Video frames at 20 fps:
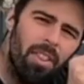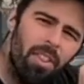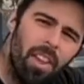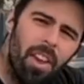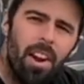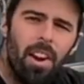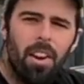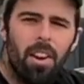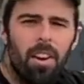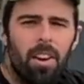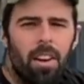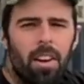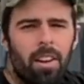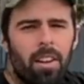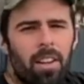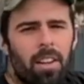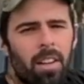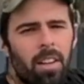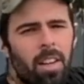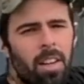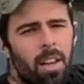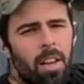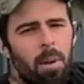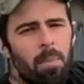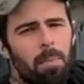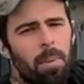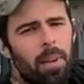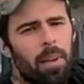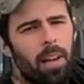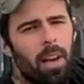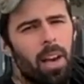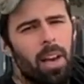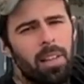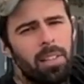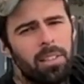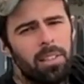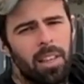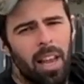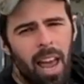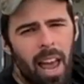there
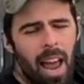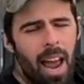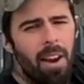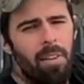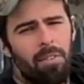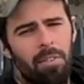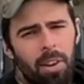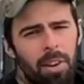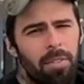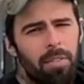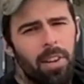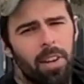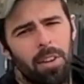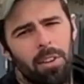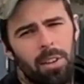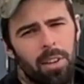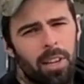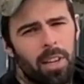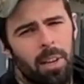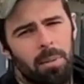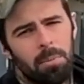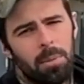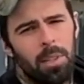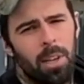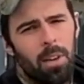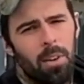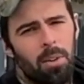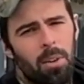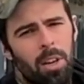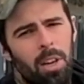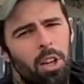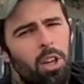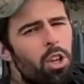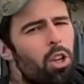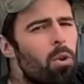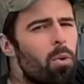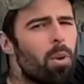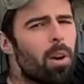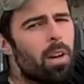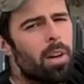because every video that comes out,
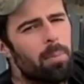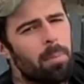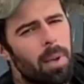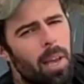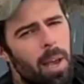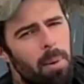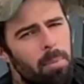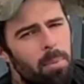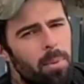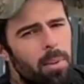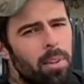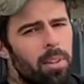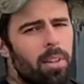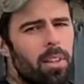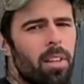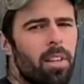you are gonna be happy with.